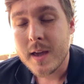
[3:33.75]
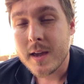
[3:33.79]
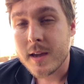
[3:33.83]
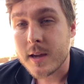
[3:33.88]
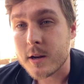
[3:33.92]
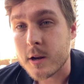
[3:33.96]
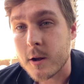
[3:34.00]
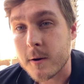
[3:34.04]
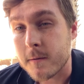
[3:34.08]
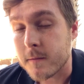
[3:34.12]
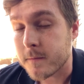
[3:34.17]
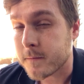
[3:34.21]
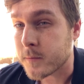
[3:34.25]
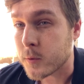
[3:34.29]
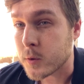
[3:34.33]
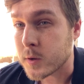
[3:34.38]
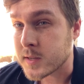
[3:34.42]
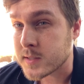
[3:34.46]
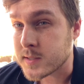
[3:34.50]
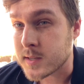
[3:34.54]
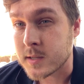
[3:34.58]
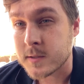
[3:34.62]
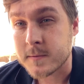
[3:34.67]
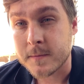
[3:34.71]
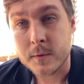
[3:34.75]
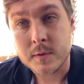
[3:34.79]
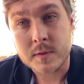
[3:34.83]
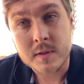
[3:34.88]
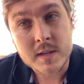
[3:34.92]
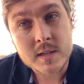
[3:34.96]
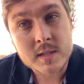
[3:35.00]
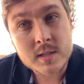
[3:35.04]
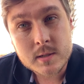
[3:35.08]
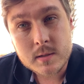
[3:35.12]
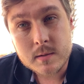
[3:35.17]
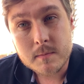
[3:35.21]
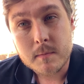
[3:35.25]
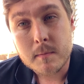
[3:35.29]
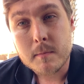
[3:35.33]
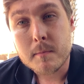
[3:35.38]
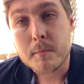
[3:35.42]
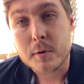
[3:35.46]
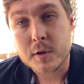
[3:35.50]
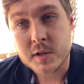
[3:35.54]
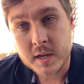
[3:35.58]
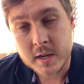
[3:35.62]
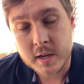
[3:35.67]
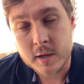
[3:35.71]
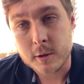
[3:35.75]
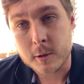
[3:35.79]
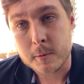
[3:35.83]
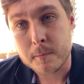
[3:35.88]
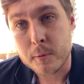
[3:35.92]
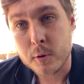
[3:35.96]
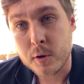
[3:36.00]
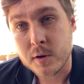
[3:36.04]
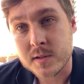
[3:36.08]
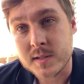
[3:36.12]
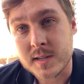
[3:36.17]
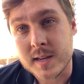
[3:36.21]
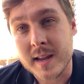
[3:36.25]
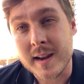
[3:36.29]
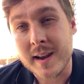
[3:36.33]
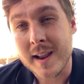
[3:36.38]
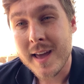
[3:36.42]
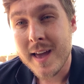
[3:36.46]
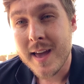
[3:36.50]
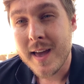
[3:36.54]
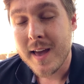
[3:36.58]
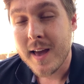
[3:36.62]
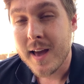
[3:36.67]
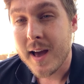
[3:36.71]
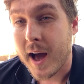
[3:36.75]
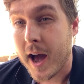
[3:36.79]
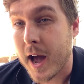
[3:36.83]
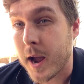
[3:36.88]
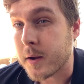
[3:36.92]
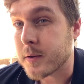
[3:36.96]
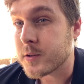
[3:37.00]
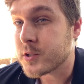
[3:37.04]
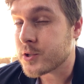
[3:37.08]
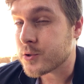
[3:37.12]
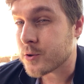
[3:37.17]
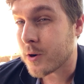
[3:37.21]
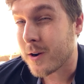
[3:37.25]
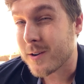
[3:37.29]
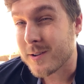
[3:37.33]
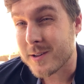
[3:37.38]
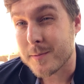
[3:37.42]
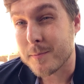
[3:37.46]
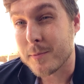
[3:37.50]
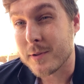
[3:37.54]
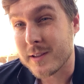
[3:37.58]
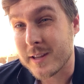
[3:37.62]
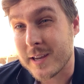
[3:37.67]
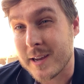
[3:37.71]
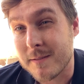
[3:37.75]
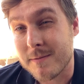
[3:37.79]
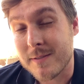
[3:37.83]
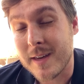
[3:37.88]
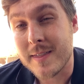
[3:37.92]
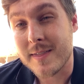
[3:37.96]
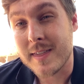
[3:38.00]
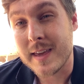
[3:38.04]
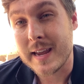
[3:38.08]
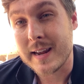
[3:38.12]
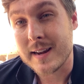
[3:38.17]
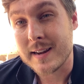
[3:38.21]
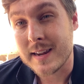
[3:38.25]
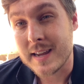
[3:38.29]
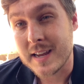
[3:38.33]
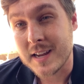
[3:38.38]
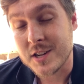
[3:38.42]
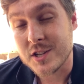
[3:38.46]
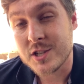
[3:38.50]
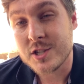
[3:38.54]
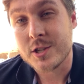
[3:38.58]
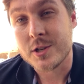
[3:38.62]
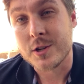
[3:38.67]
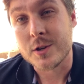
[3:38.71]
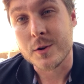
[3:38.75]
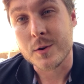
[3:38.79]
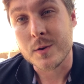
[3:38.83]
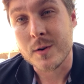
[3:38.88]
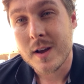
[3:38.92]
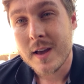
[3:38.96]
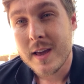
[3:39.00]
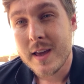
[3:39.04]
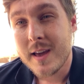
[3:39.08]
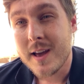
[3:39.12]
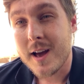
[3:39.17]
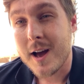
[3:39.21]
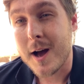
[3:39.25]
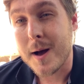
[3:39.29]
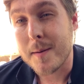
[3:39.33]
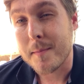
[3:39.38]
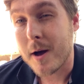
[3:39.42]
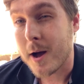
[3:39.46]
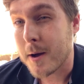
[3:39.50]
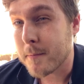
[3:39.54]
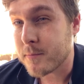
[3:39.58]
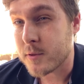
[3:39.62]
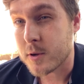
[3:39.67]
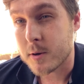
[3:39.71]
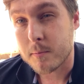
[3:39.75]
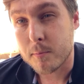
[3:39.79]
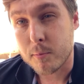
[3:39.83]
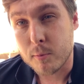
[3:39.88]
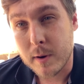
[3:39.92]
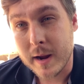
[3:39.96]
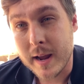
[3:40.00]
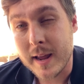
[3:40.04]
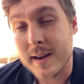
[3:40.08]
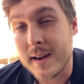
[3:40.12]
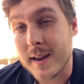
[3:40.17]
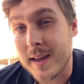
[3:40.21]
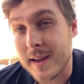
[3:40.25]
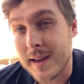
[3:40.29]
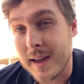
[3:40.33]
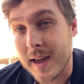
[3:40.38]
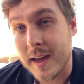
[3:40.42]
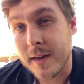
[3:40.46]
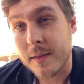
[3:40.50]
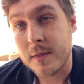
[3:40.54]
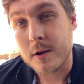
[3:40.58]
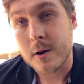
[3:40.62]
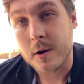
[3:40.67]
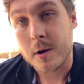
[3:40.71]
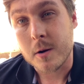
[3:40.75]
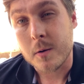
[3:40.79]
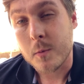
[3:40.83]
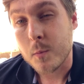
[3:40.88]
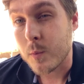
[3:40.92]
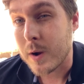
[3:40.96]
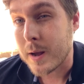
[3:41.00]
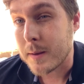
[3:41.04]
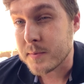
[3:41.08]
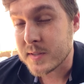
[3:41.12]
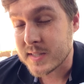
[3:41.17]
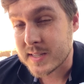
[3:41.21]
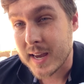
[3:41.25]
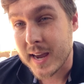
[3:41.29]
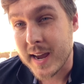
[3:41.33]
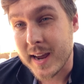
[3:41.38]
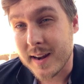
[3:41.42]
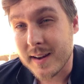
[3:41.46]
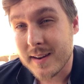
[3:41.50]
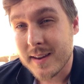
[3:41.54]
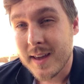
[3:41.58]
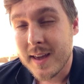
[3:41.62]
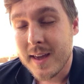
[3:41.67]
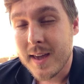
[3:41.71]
You know, for instance, for this particular person, I strongly believe that they need to up their branding and their website,